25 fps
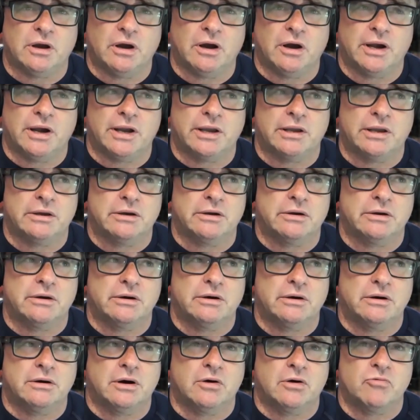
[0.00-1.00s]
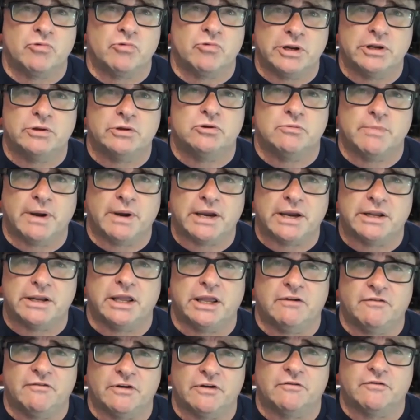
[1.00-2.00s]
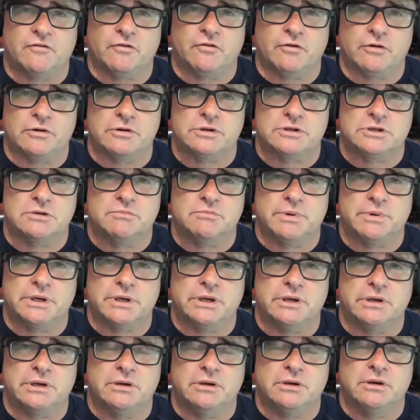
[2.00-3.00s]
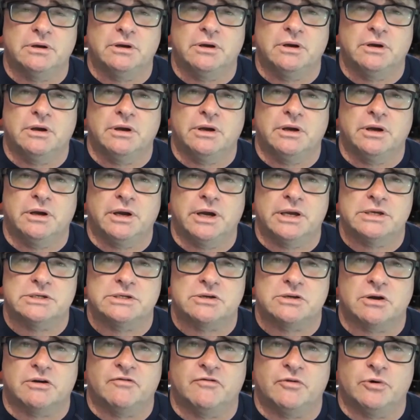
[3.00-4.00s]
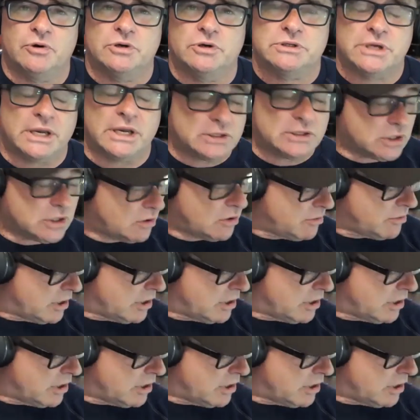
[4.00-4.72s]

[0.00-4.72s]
I really do make an effort for it to be as diverse. And so I